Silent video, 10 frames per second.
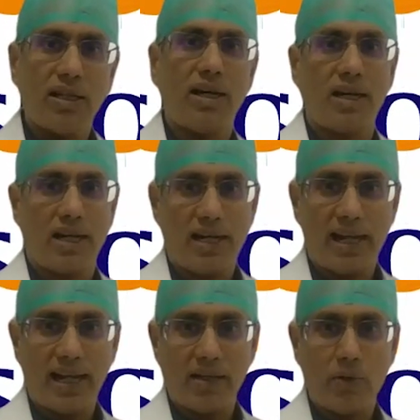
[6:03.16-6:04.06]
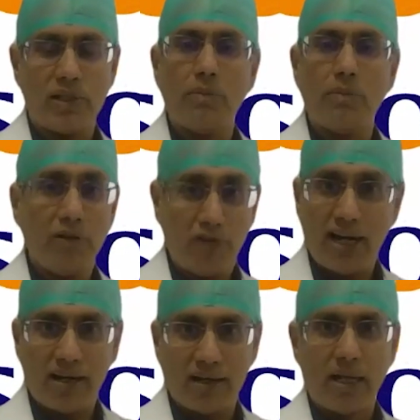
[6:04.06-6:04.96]
a heart attack, which can be
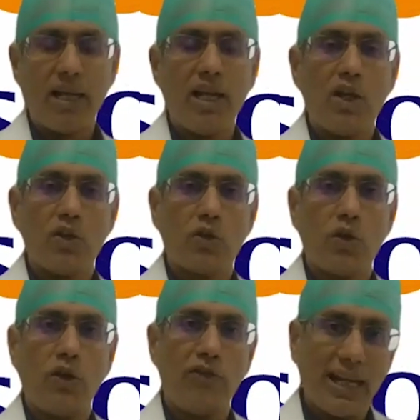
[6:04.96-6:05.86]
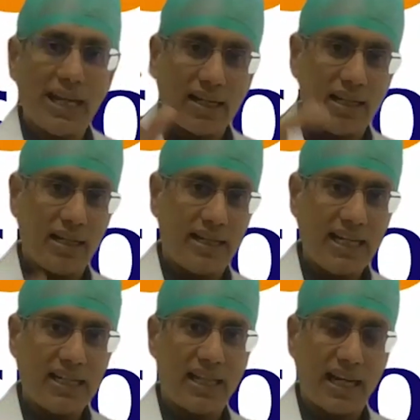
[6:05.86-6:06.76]
fatal. So if we can
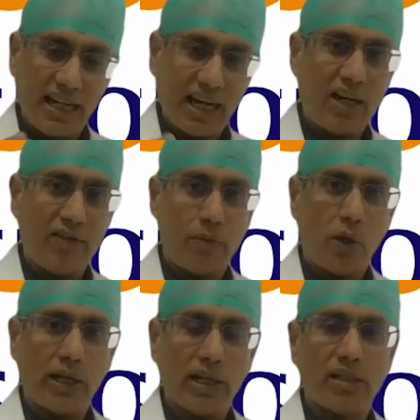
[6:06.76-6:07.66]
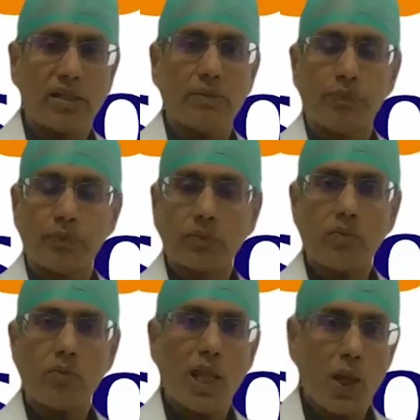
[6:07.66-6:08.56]
detect that kind of blockage,
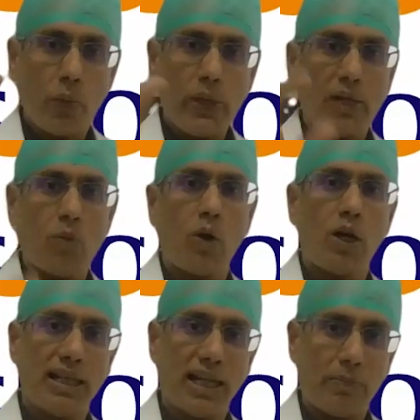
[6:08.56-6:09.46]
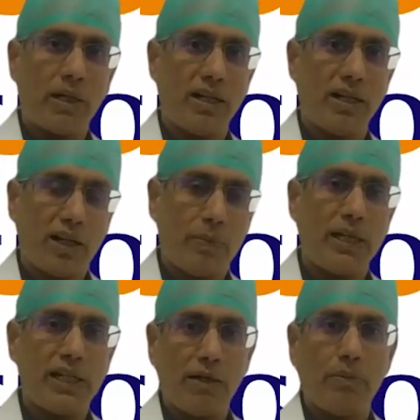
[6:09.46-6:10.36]
we can warn that particular
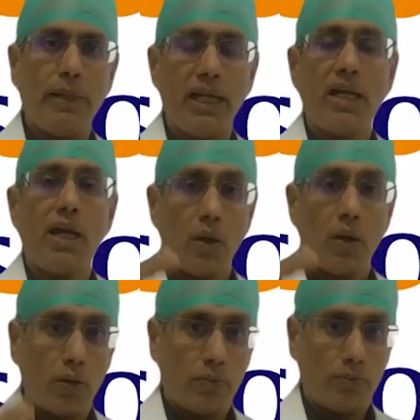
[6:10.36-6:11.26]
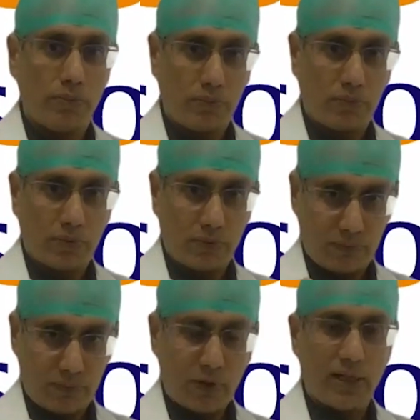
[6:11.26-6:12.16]
patient B, oh,
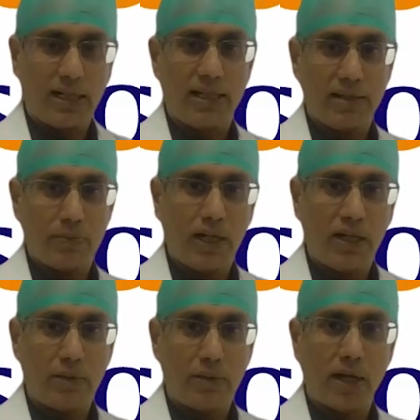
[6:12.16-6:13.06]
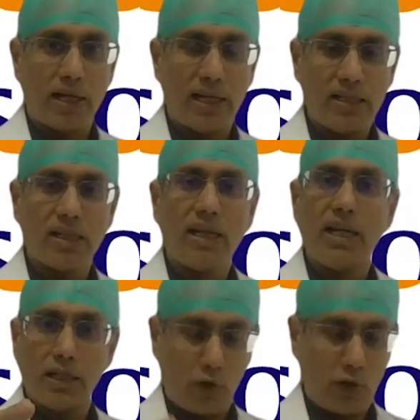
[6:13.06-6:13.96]
look, this particular blockage
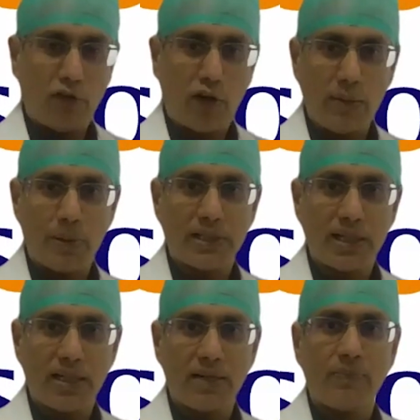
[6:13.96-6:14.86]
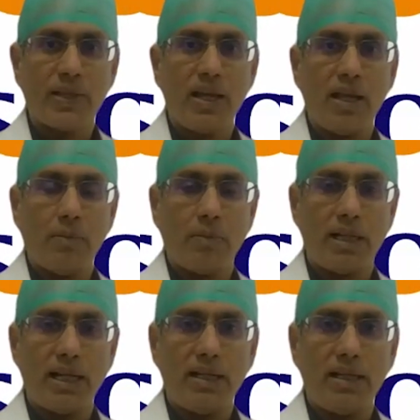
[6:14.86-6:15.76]
is only 40%.
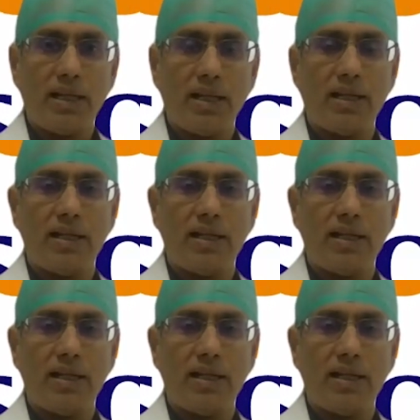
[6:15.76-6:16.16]
But then,